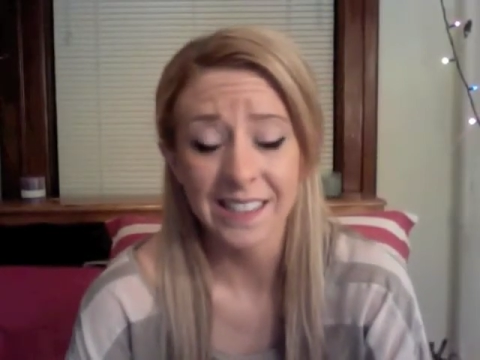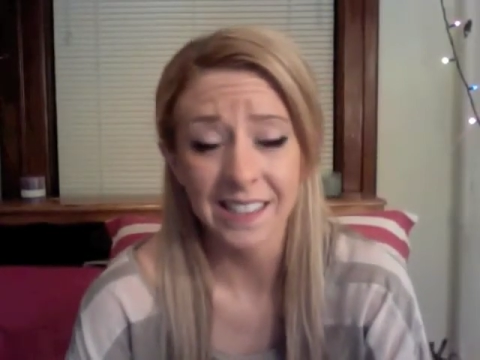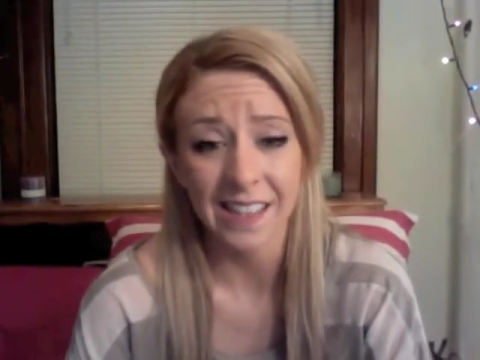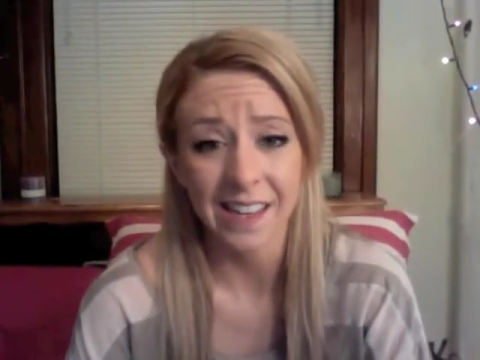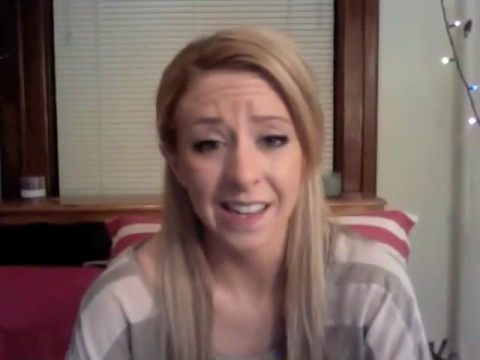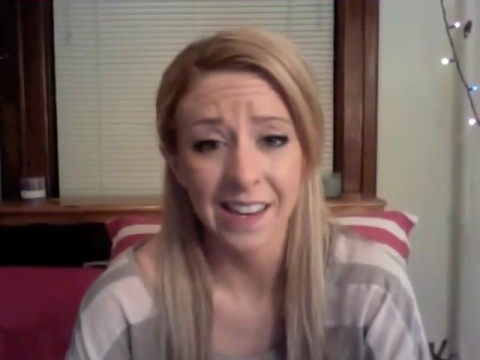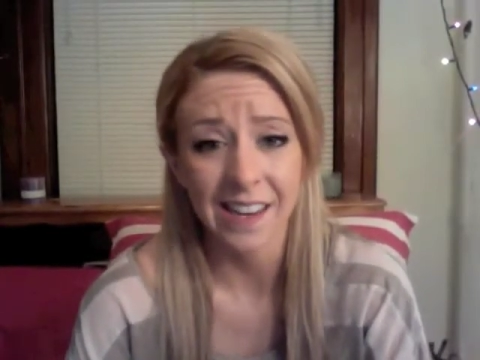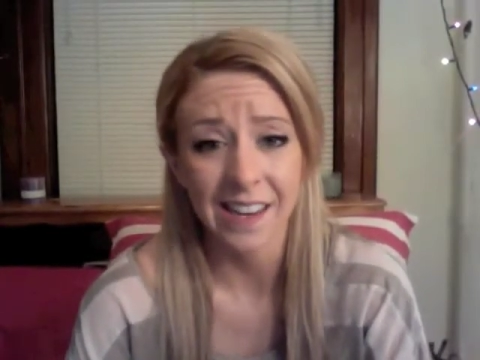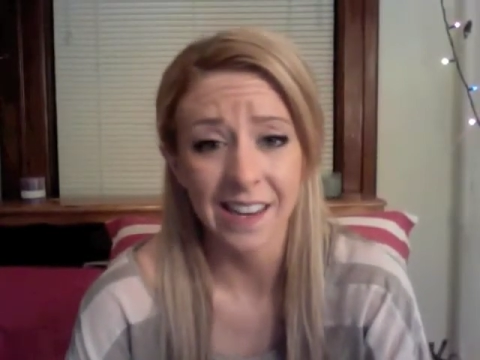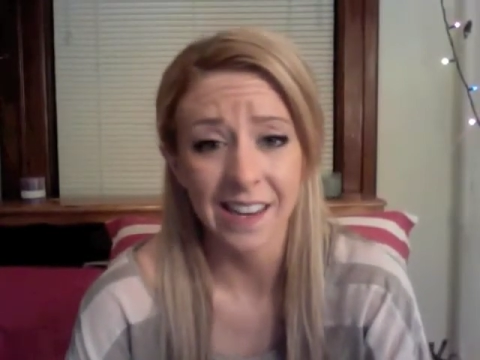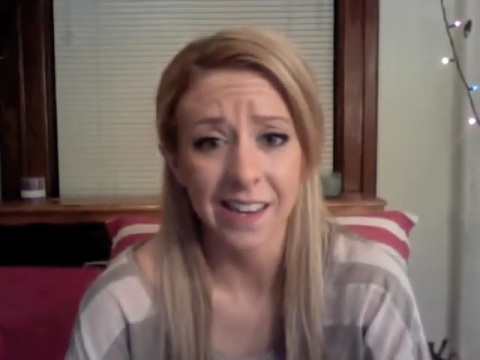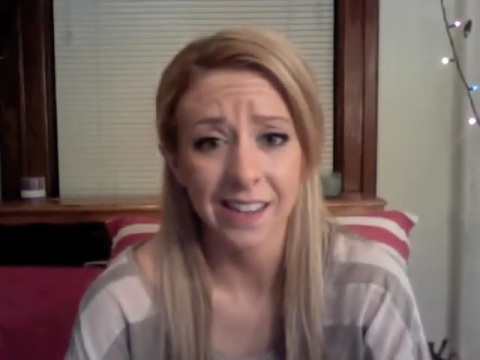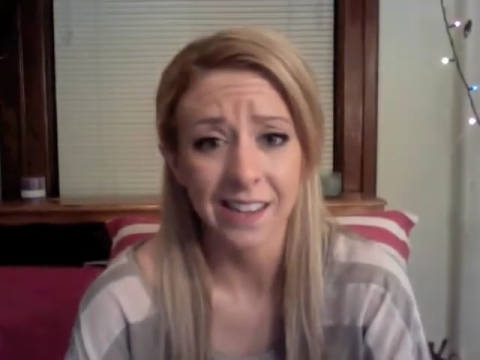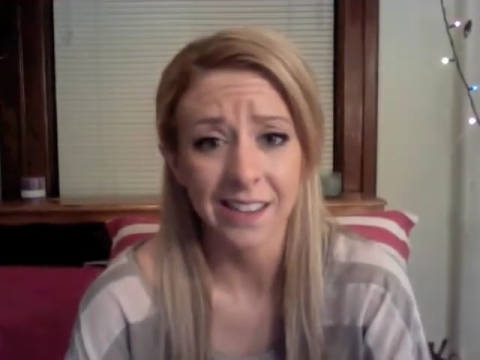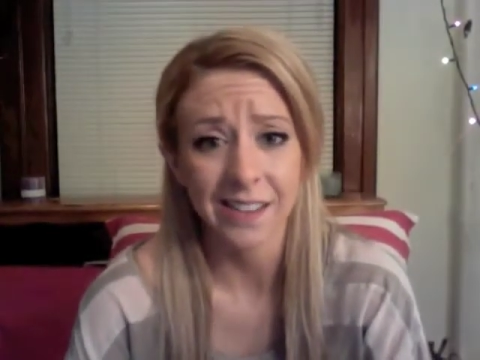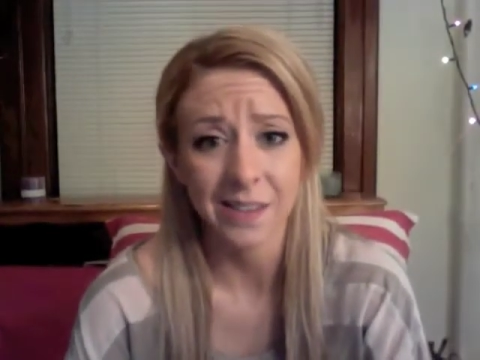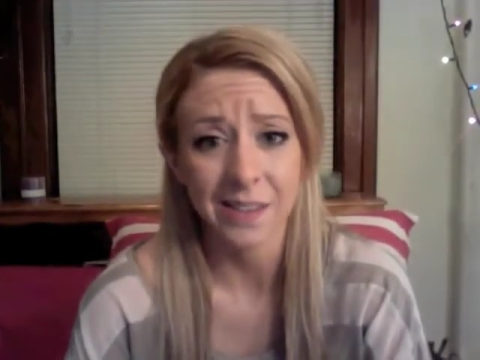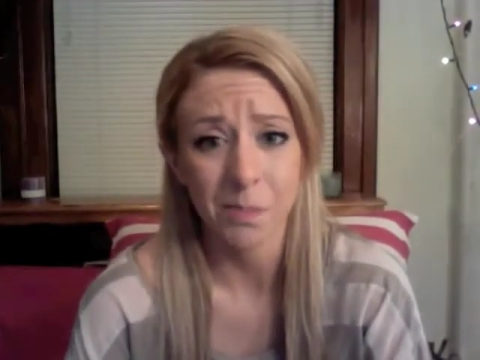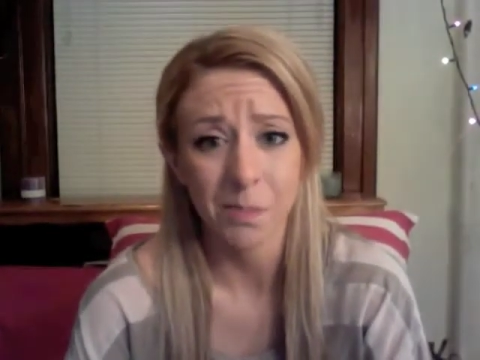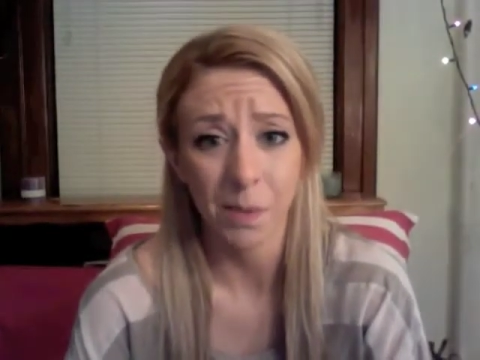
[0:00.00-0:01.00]

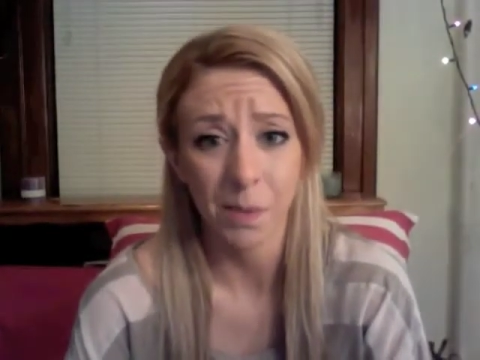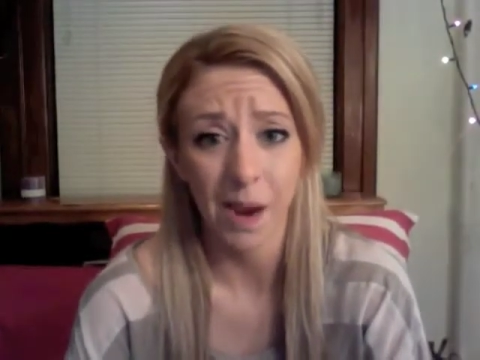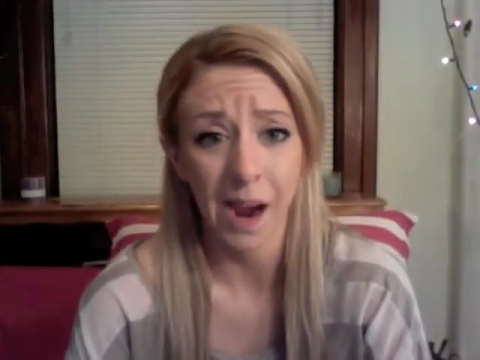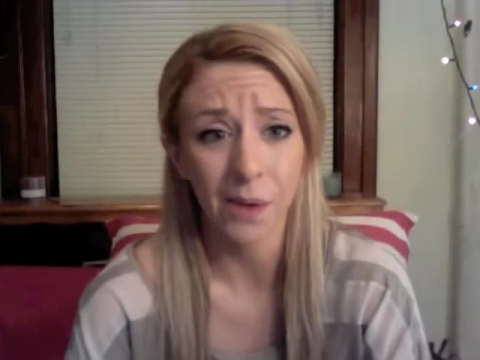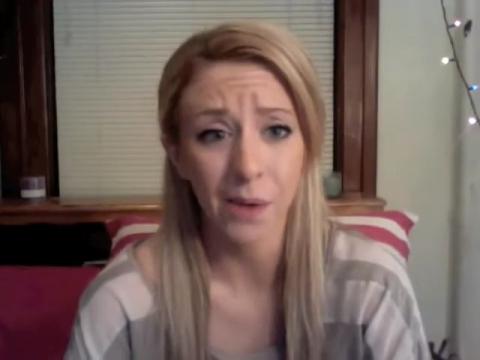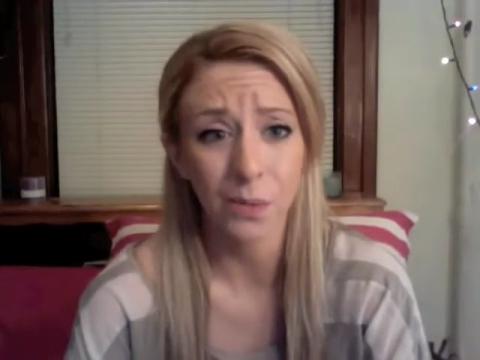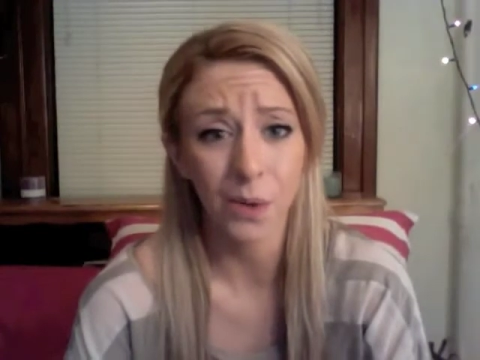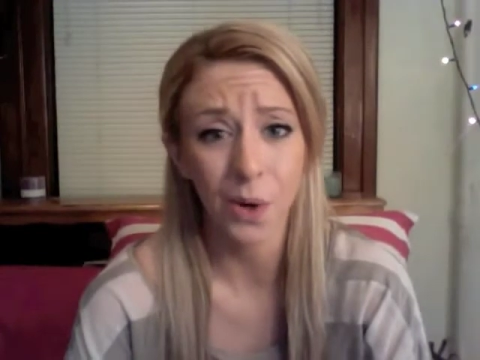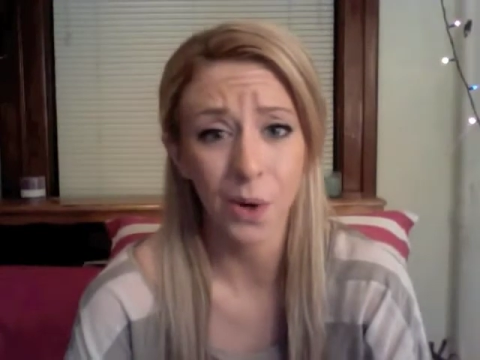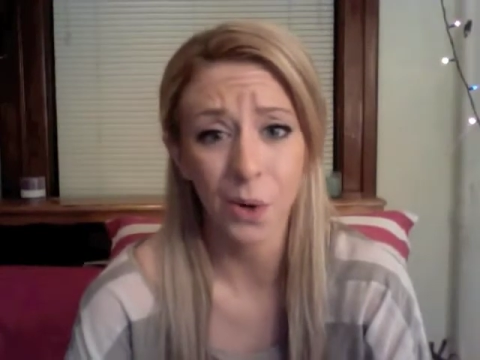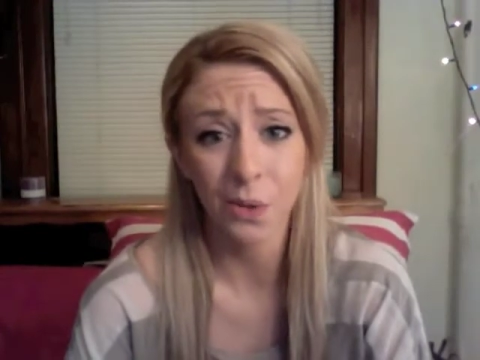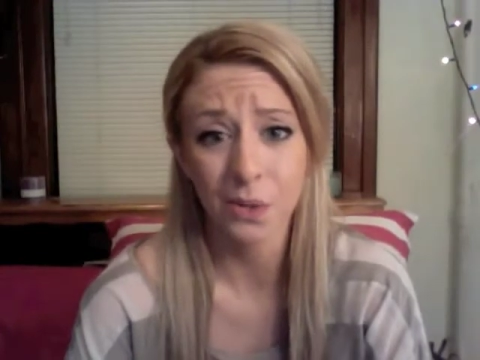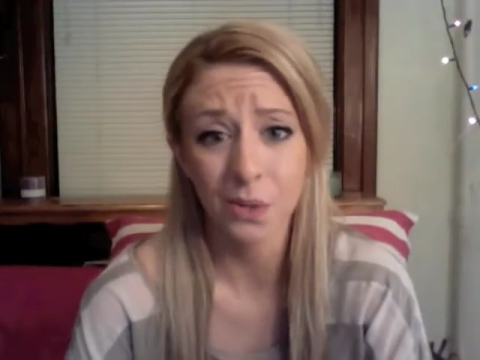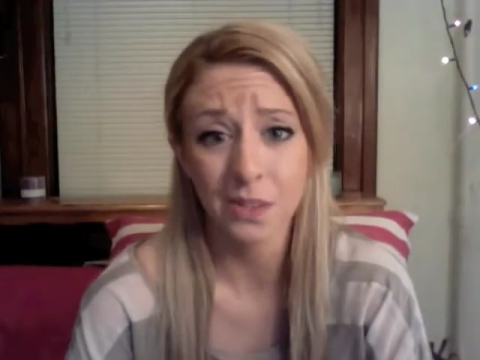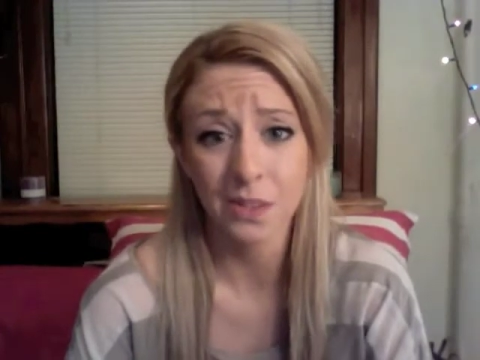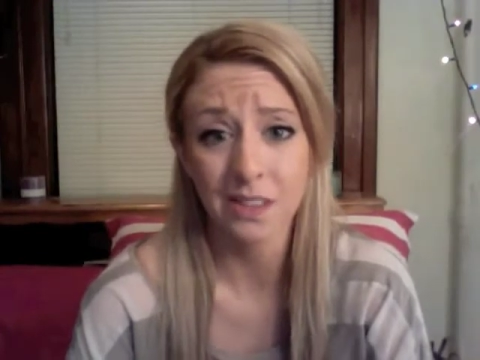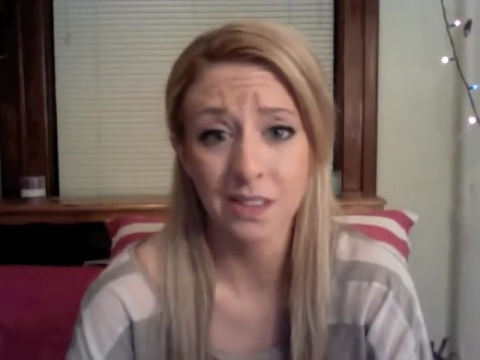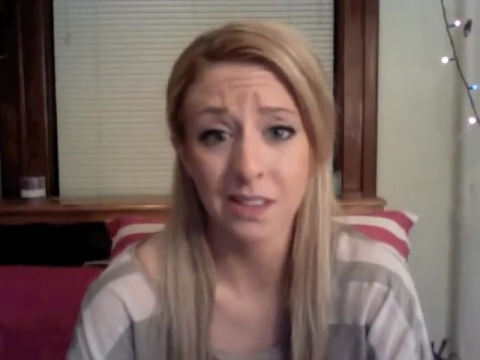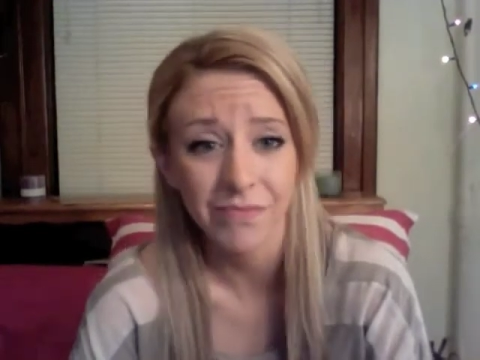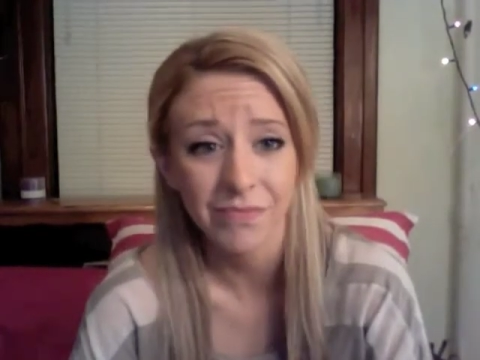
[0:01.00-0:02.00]
and pot
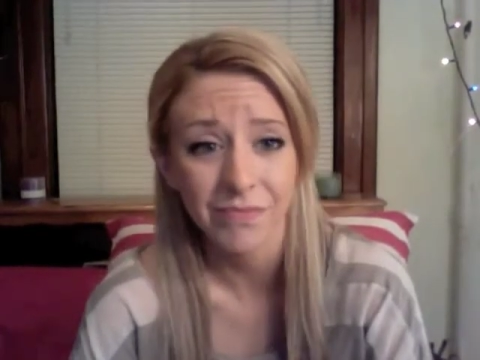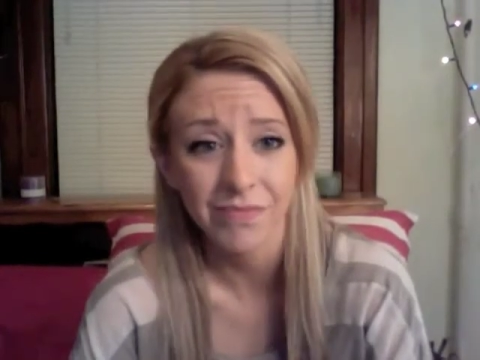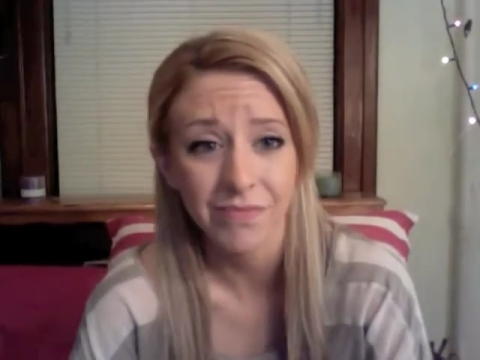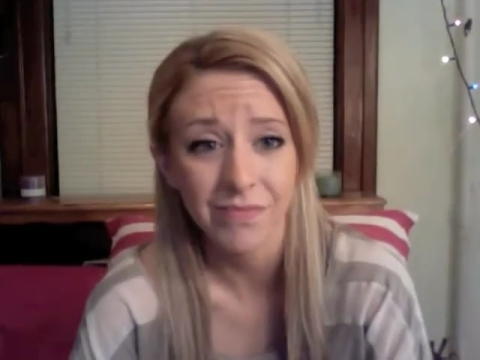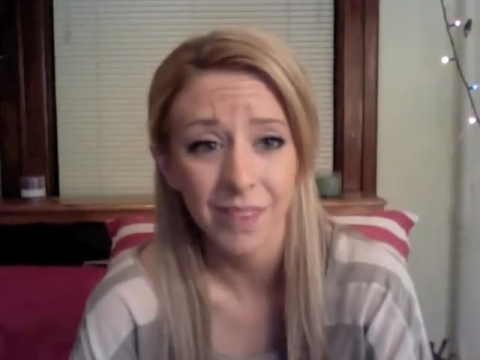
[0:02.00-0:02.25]
roasts?